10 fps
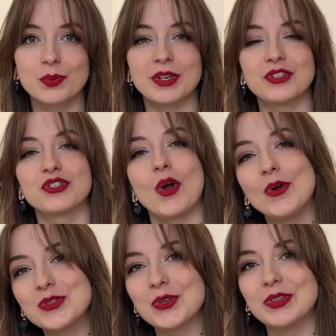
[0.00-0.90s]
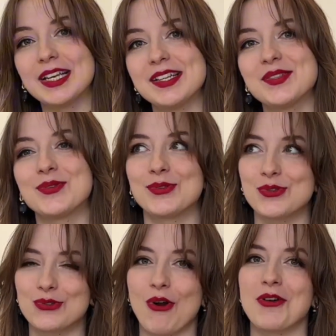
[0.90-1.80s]
which also leads to
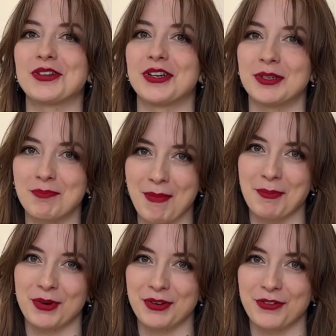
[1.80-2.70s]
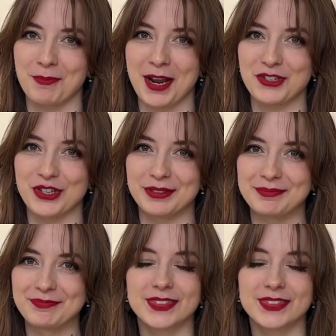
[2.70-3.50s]
stronger memory formation.